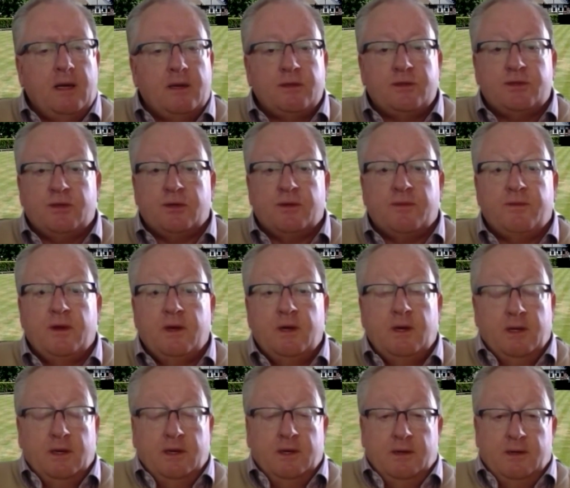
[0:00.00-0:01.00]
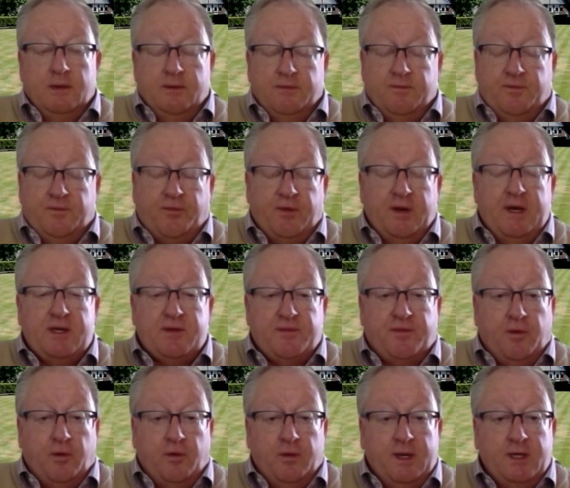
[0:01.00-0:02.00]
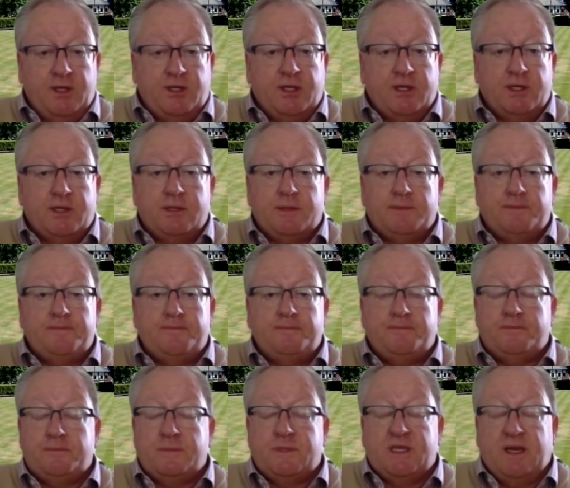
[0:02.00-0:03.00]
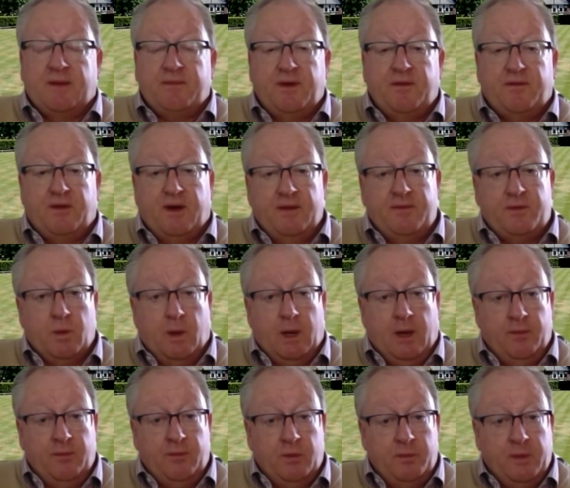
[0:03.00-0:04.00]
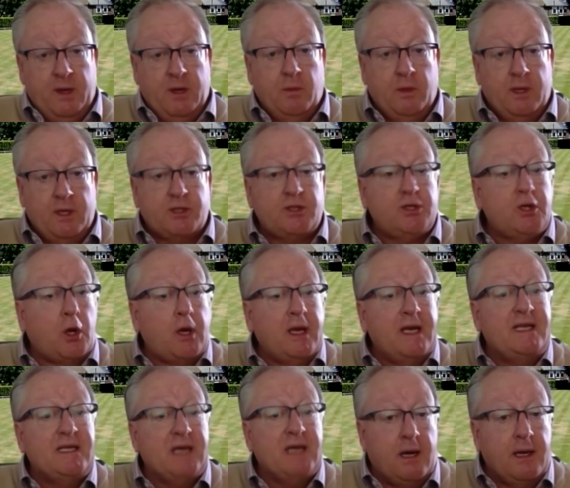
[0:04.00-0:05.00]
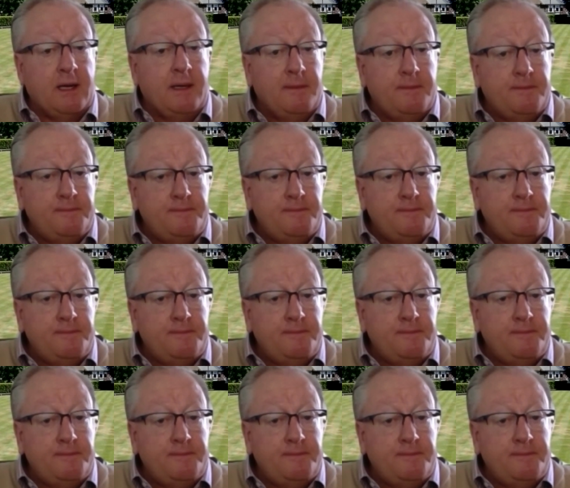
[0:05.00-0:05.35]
sort of 3 to 4 inches, 75 to 100 mil with a solid tine.